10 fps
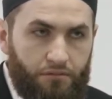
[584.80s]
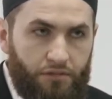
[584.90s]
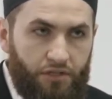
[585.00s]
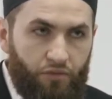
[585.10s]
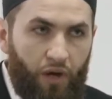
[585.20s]

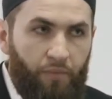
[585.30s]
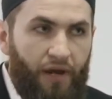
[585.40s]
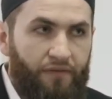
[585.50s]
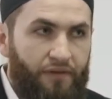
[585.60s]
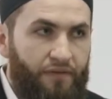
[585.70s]
She said, what
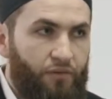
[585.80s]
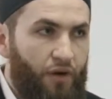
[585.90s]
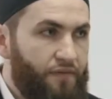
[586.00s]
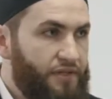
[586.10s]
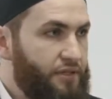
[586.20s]
private fee?
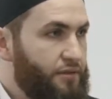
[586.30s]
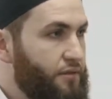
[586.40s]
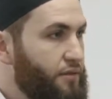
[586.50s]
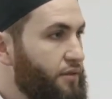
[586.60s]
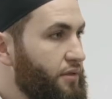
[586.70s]
What visit?
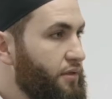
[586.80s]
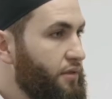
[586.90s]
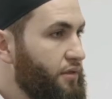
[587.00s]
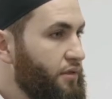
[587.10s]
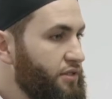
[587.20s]

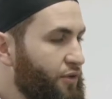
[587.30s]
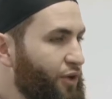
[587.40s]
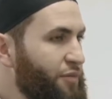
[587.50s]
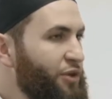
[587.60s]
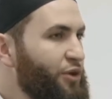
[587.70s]
He said,
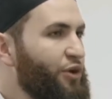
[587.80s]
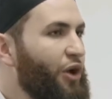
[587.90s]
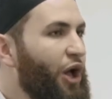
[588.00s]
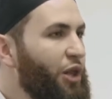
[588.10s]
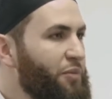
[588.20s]
what do you mean you
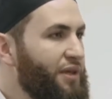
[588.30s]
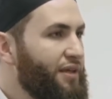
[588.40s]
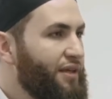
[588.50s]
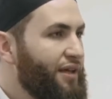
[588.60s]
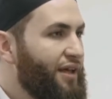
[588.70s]
called
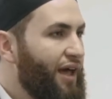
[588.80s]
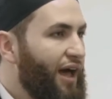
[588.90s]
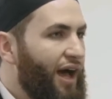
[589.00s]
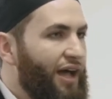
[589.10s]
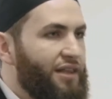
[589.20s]
me?
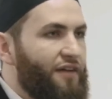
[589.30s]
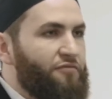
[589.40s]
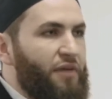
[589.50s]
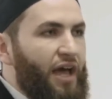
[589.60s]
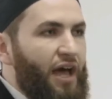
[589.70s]
I
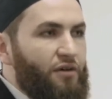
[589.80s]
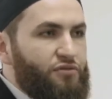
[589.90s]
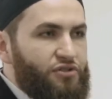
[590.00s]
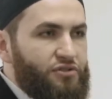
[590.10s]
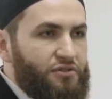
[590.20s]
left my
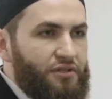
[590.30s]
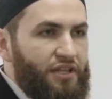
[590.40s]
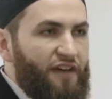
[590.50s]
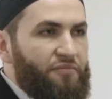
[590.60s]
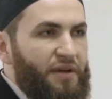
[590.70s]
house
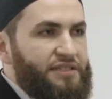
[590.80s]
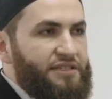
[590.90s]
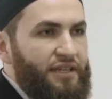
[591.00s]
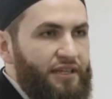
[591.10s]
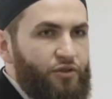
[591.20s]
left my
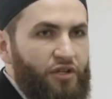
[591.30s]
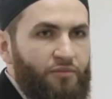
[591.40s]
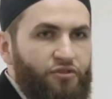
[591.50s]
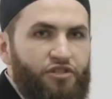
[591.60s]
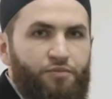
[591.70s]
city to
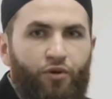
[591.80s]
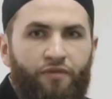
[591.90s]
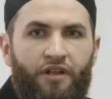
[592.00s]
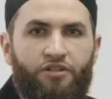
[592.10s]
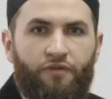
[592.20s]
come to this
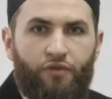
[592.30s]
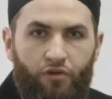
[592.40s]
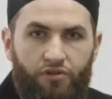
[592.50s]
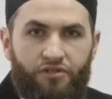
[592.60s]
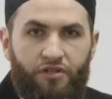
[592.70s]
poor village of
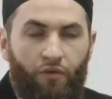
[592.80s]
yours.